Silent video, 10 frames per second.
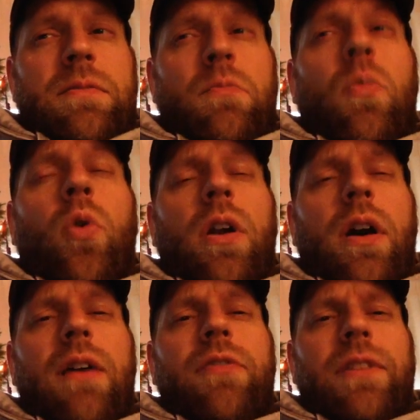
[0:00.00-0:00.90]
more
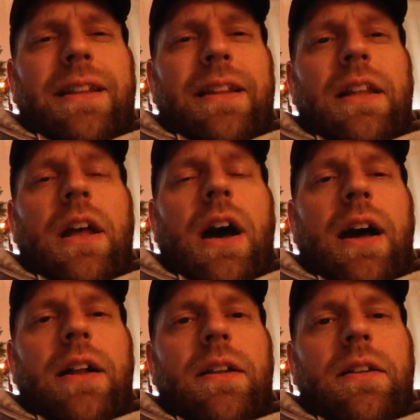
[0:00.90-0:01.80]
often than
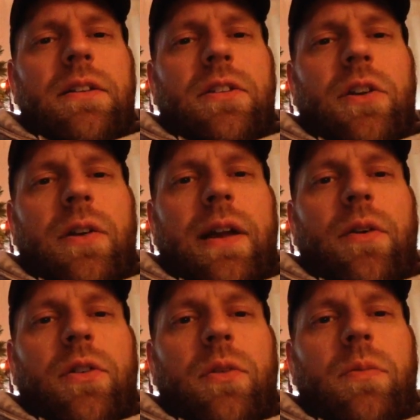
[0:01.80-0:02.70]
not, turn
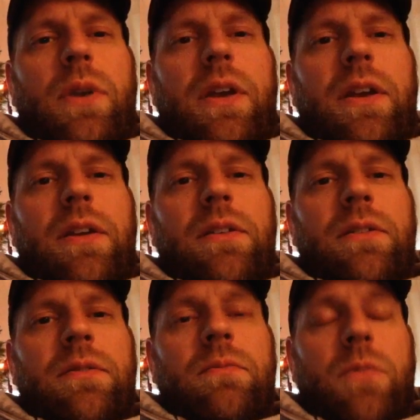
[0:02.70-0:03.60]
out to be
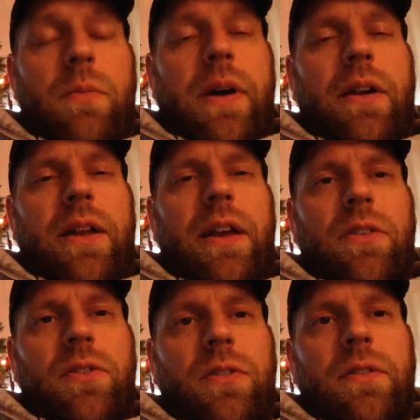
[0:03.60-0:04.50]
the better
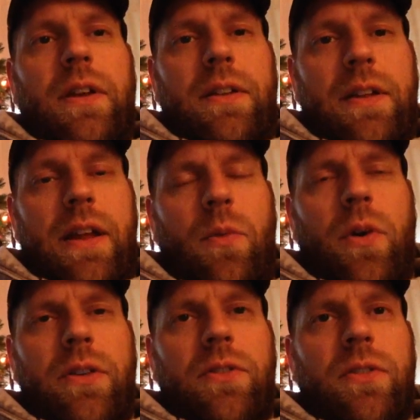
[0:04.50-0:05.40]
days, and today
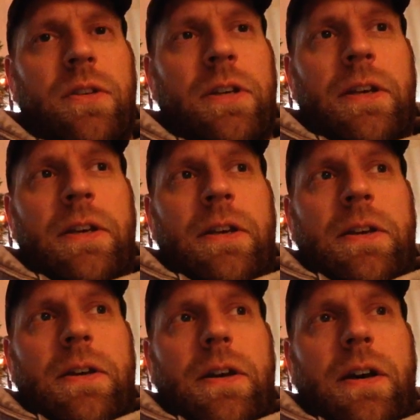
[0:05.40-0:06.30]
was.
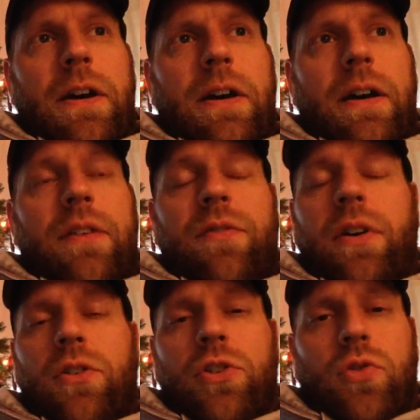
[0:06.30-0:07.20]
I
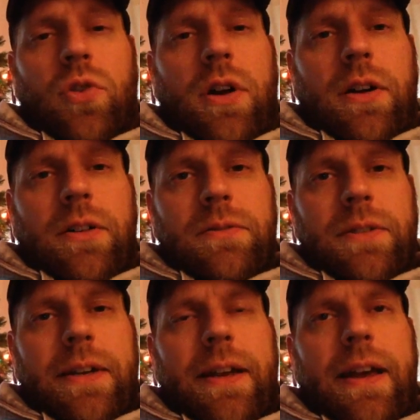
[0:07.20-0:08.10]
felt strong.
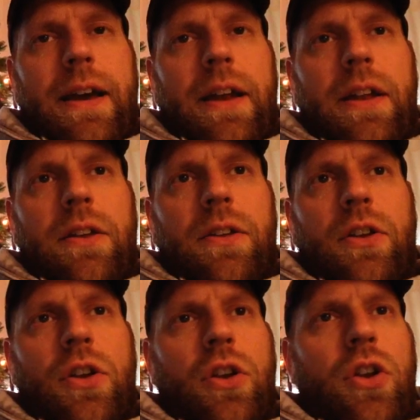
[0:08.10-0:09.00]
I had
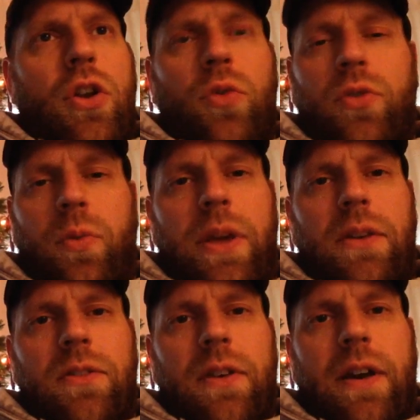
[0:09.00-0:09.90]
no
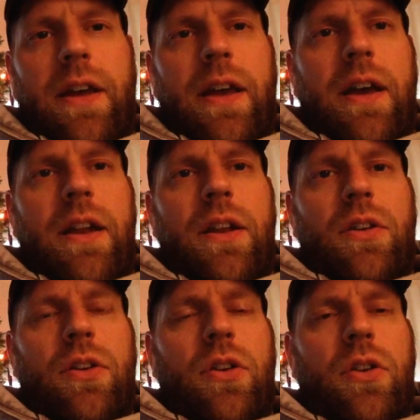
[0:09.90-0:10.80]
tweaks. I had
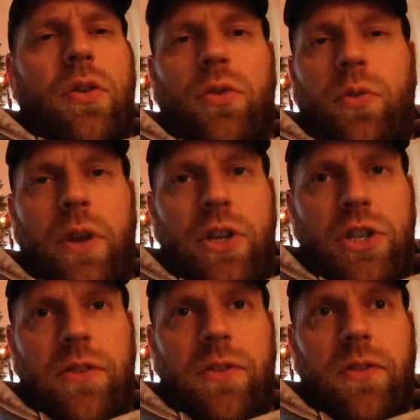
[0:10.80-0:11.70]
no
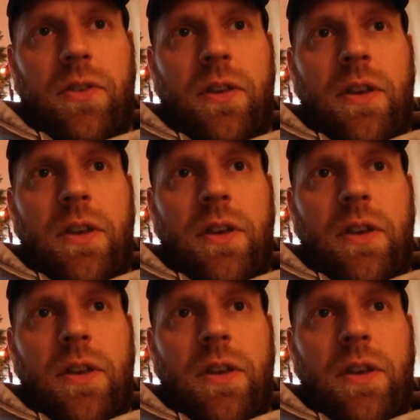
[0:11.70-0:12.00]
twinges.